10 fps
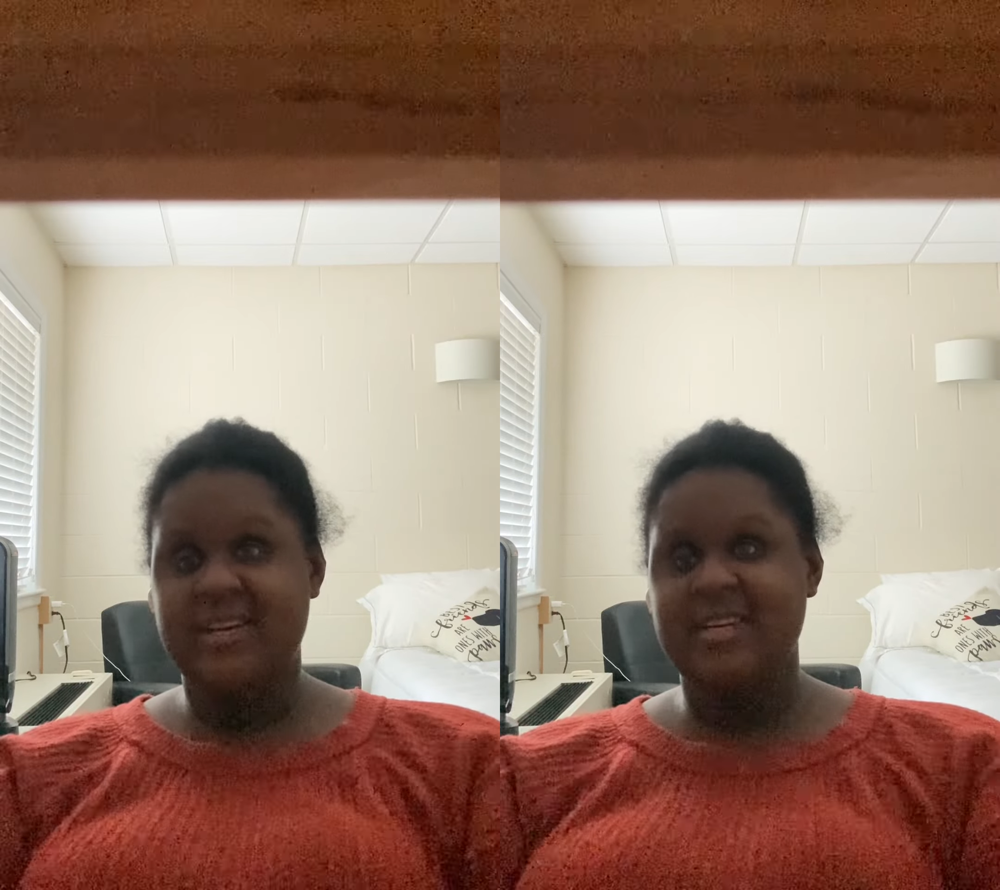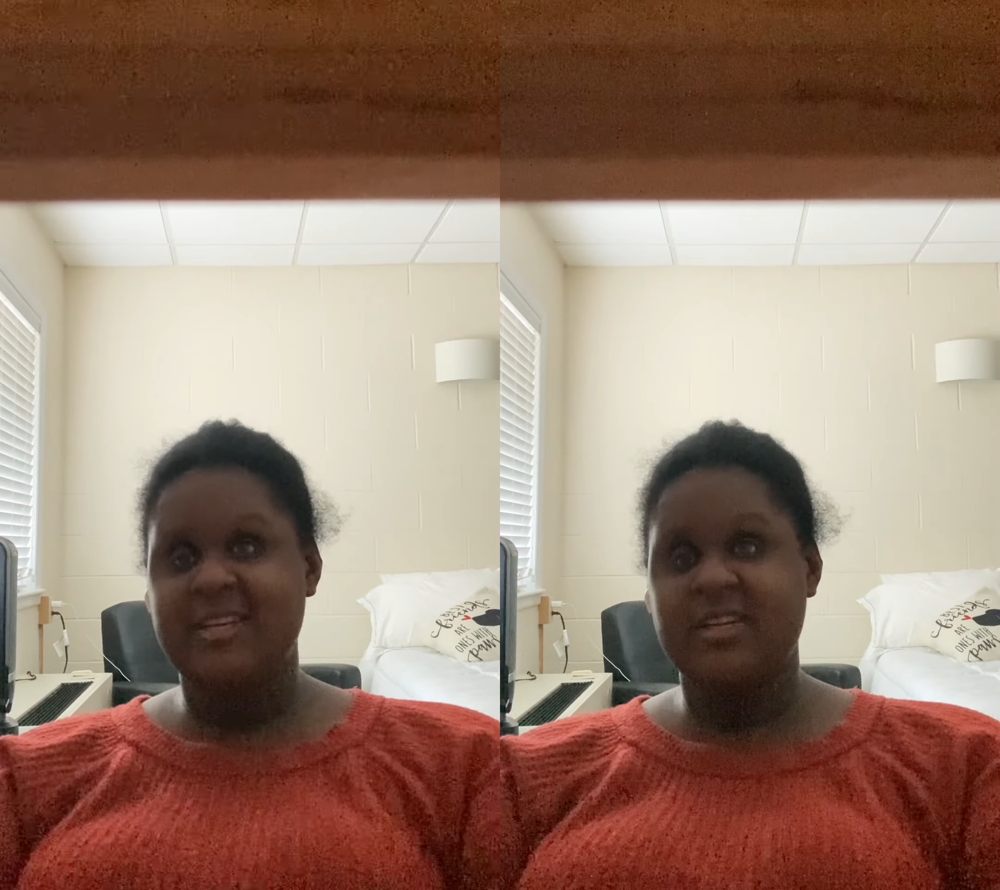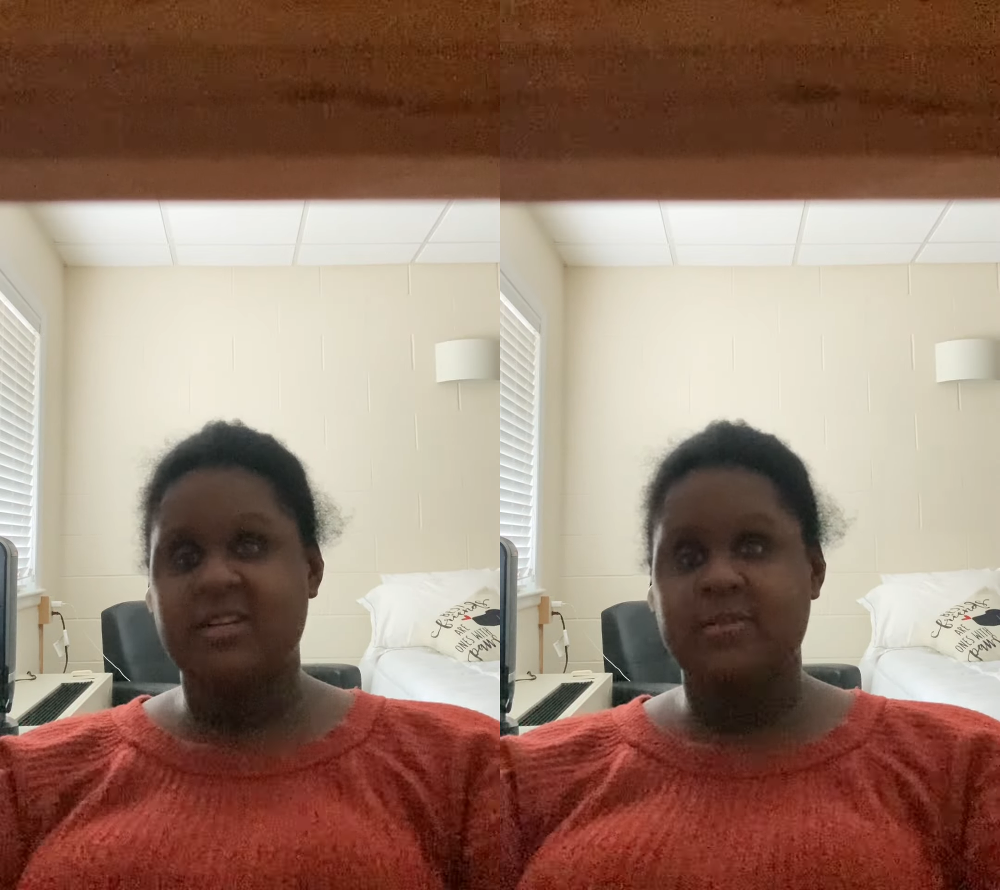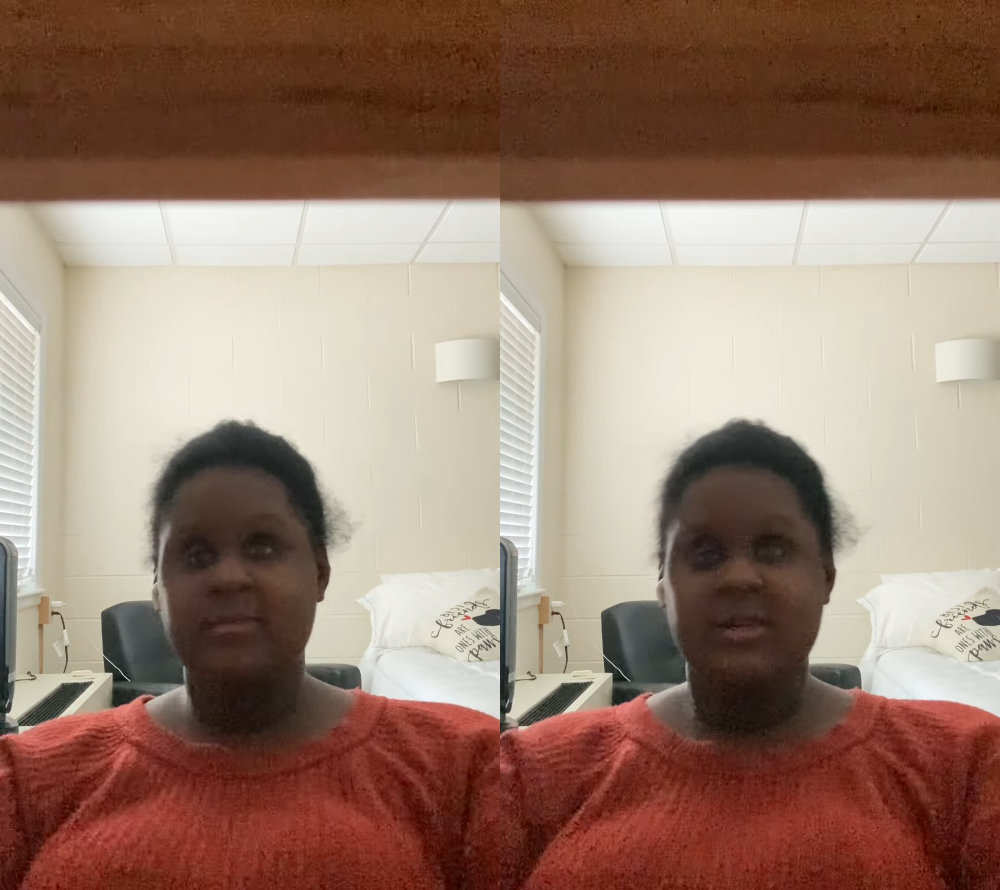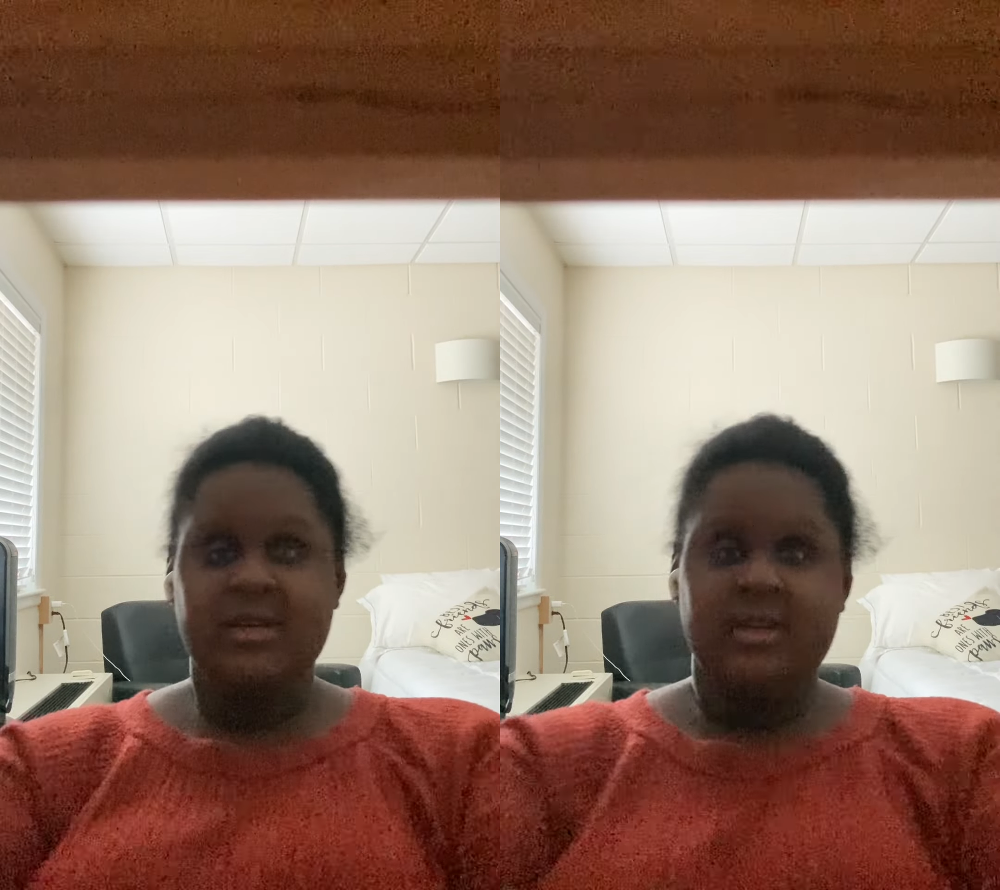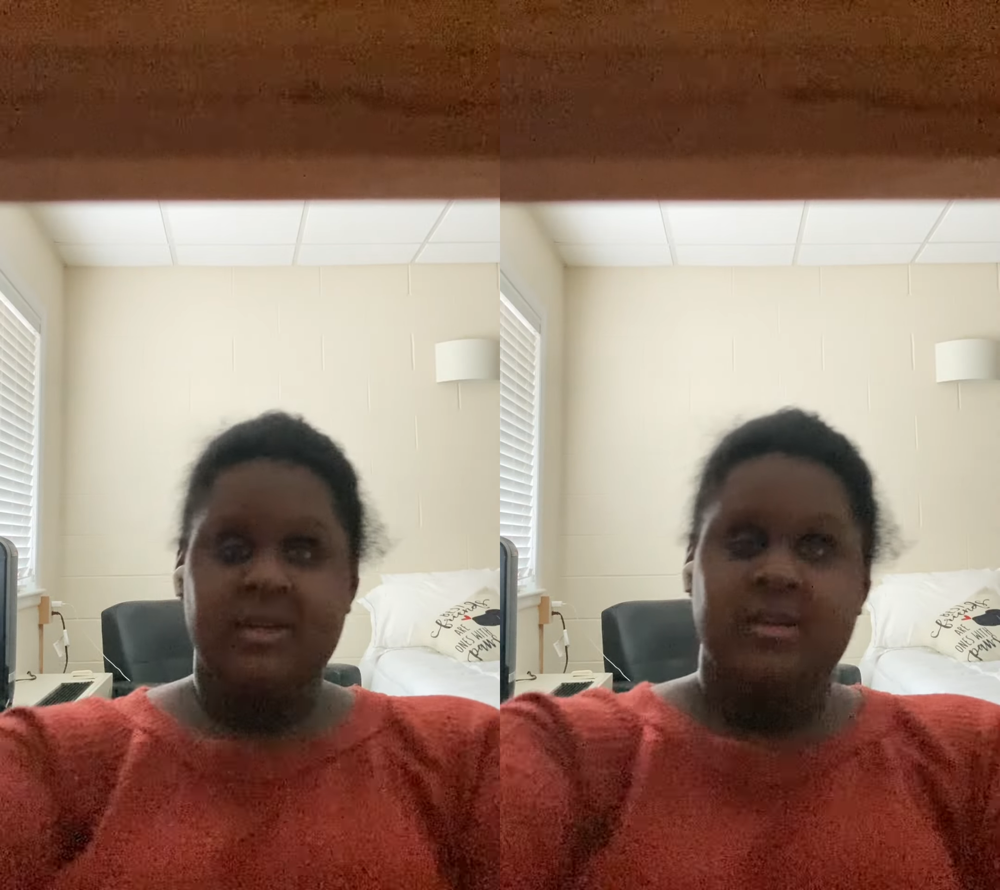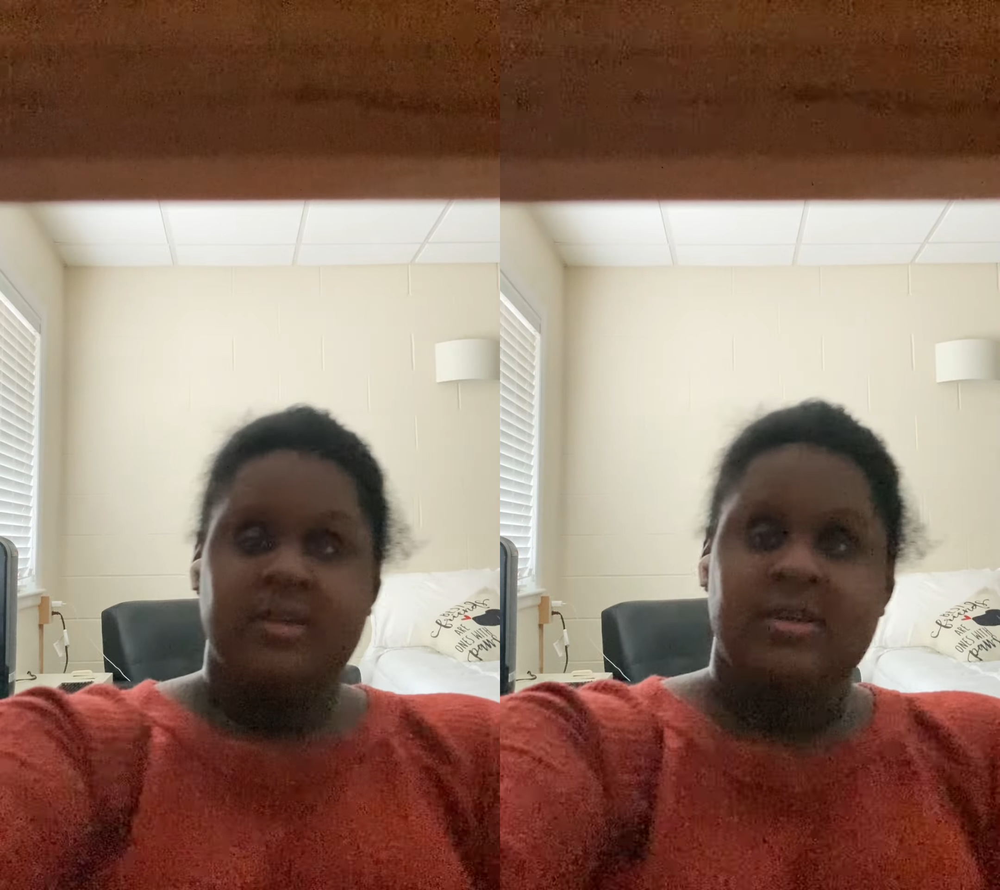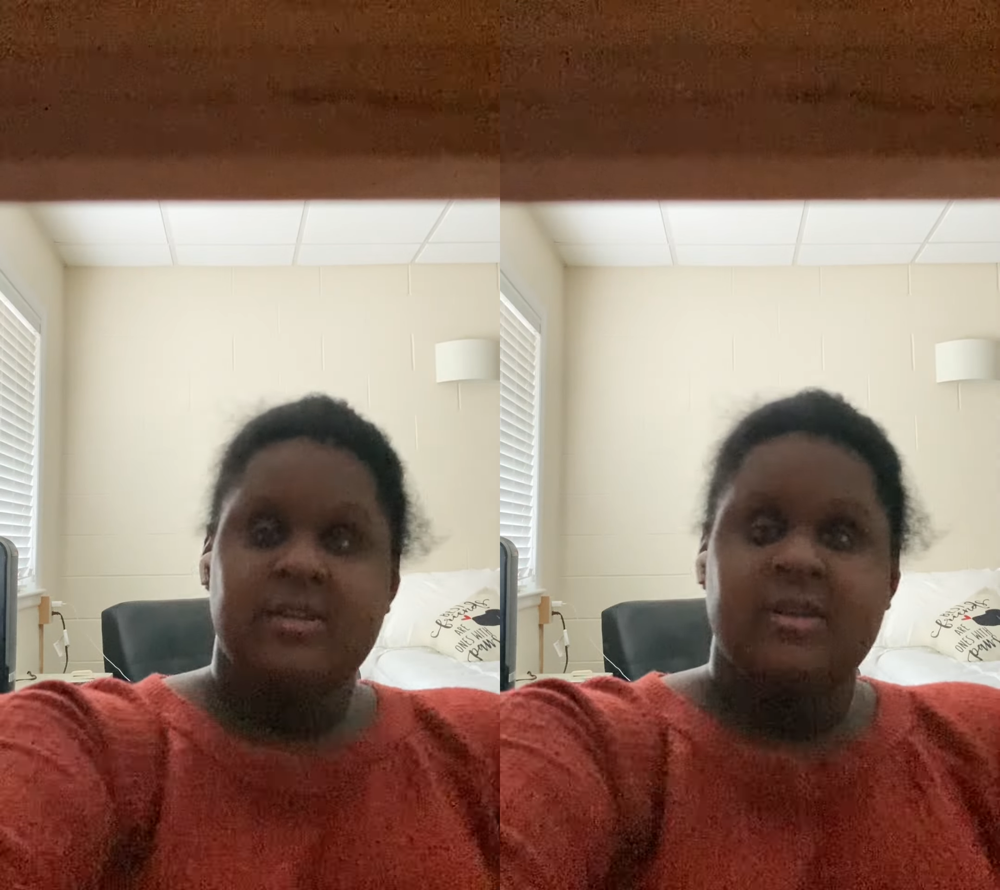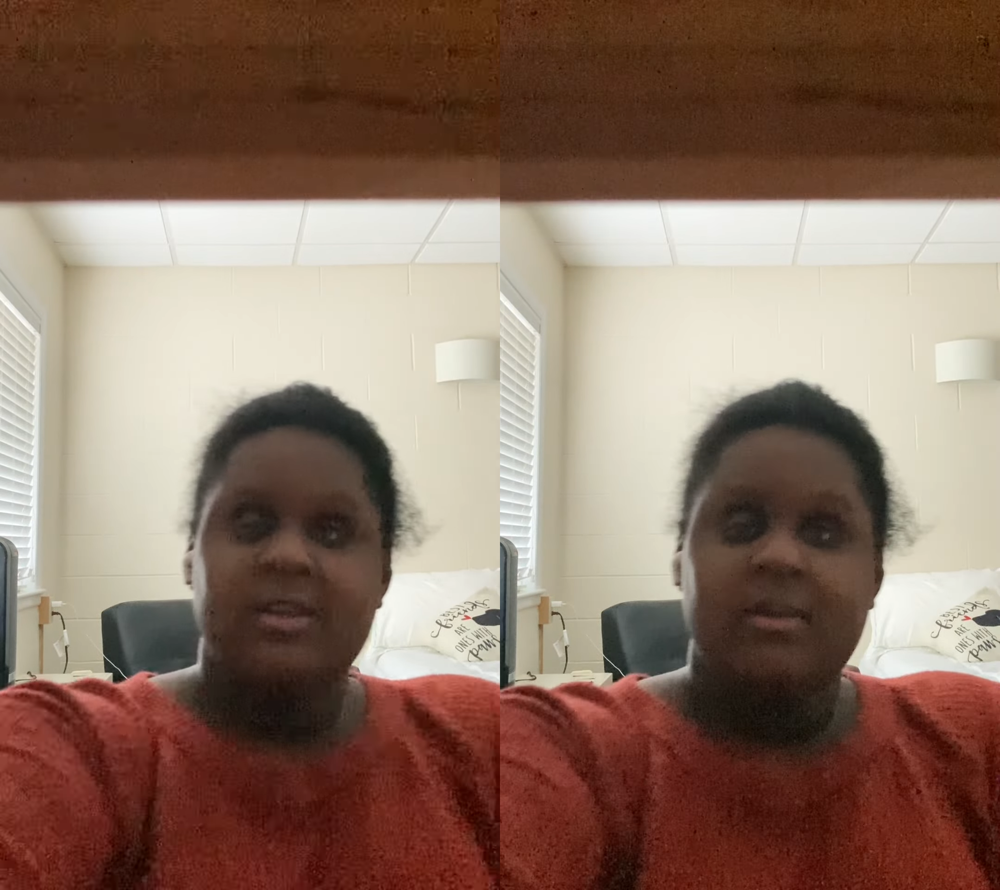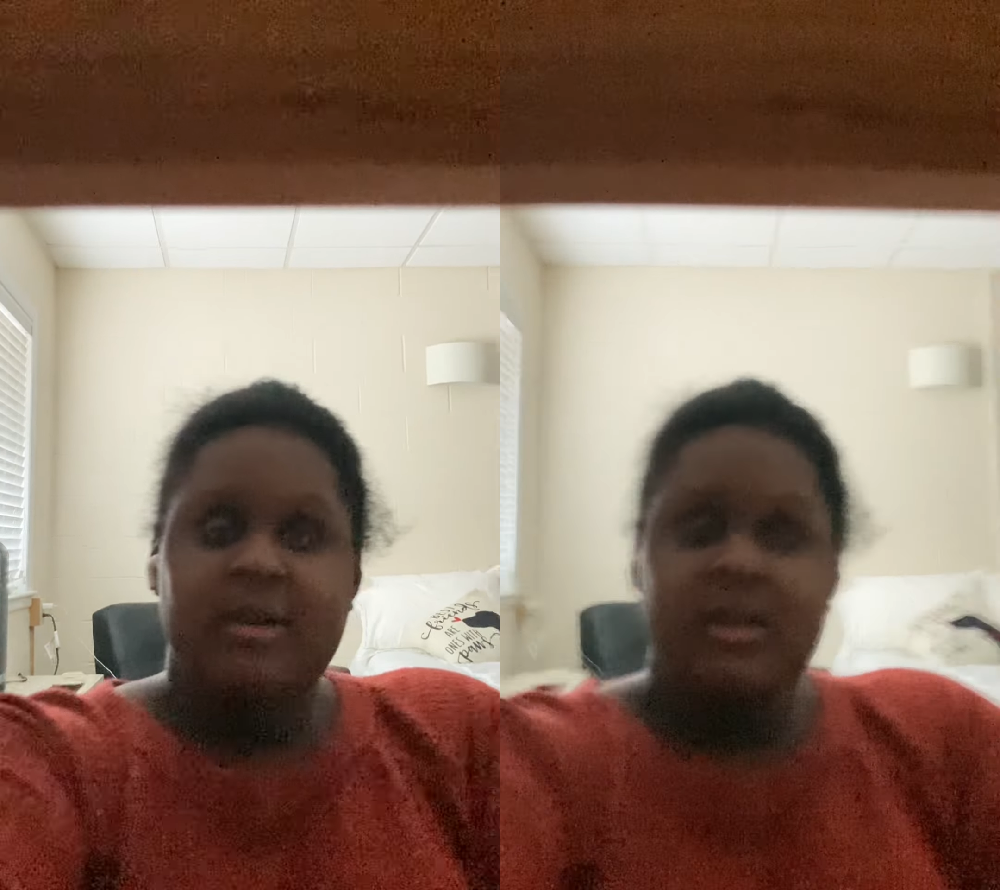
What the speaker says: I don't